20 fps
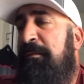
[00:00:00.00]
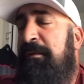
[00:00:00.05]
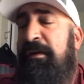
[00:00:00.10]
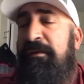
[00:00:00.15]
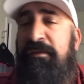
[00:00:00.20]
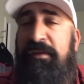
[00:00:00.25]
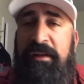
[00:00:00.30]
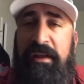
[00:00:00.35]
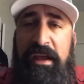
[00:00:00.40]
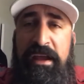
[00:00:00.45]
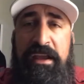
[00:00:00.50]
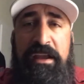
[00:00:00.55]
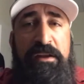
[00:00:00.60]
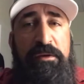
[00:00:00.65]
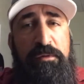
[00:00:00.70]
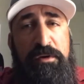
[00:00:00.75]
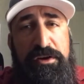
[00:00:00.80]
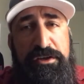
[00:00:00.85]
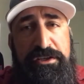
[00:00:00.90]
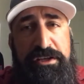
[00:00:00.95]
If you like it,
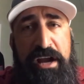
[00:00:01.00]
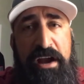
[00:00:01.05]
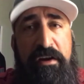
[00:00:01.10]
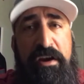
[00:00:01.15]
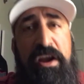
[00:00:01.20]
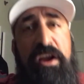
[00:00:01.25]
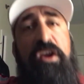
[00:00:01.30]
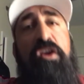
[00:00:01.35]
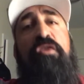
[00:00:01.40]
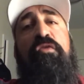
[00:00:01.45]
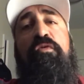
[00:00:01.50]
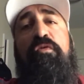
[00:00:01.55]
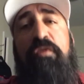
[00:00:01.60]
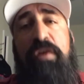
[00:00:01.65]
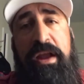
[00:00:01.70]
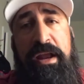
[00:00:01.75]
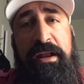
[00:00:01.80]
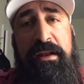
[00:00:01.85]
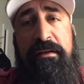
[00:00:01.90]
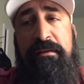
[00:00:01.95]
you want to share it,
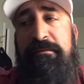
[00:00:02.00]
great.